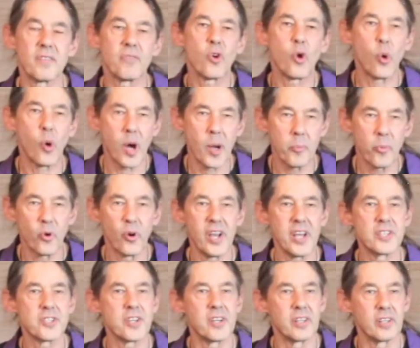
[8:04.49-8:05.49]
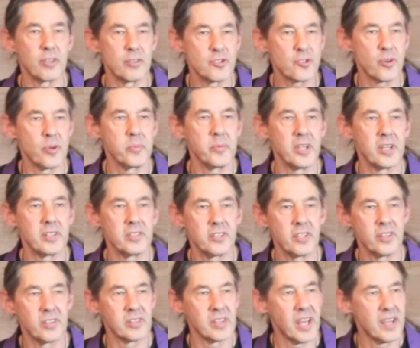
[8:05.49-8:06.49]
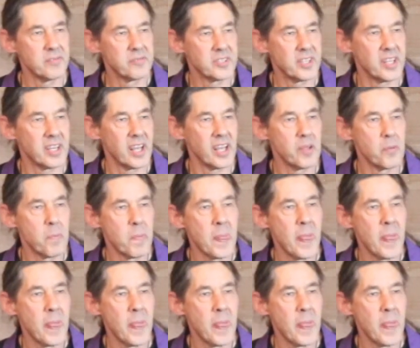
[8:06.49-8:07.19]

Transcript: of cooperation contributed to your life today?